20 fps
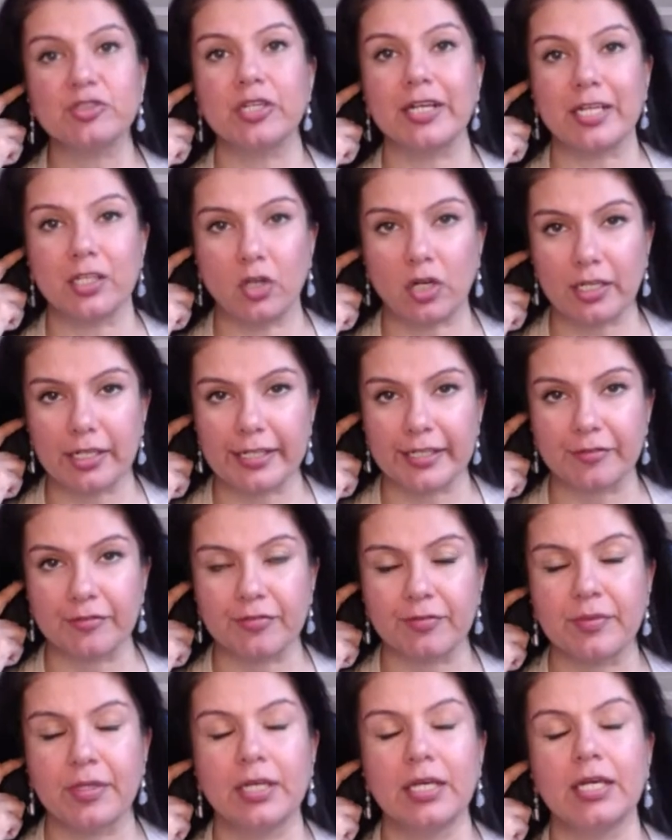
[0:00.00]
Should I not leave?
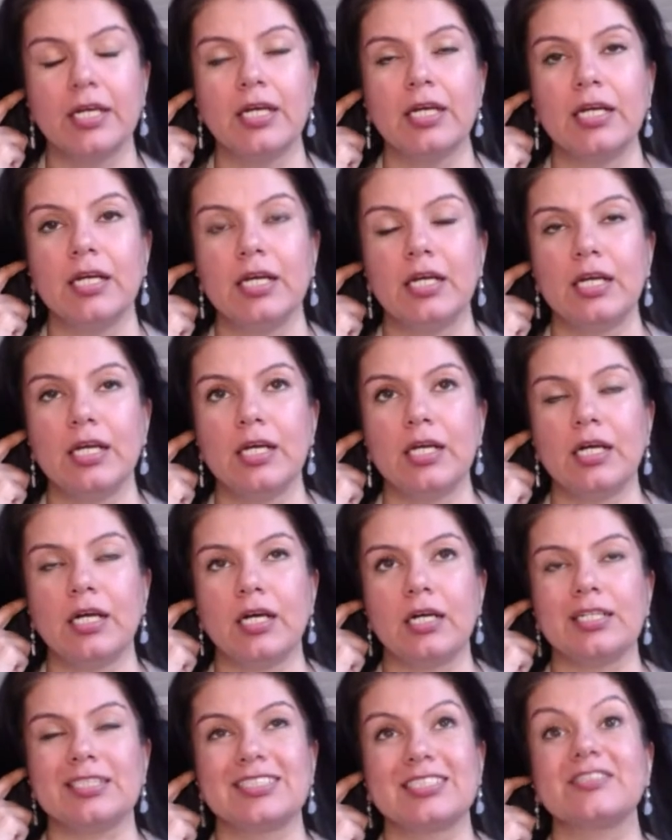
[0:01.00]

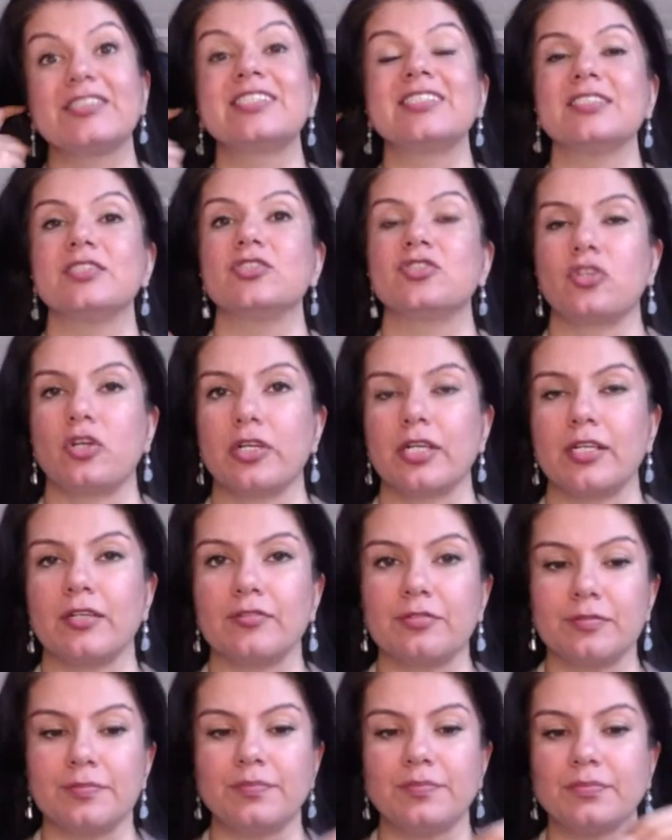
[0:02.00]
Is the reason strong
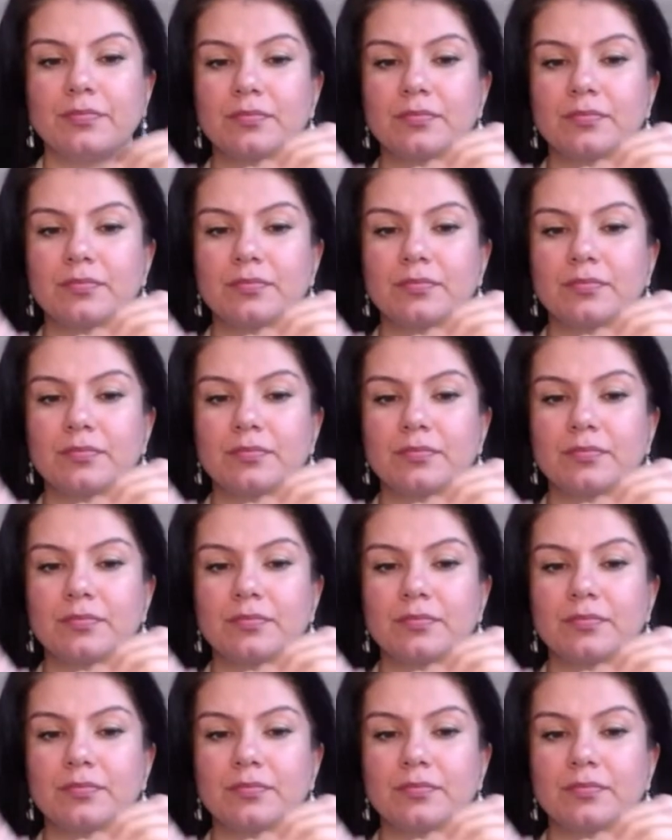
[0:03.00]
enough?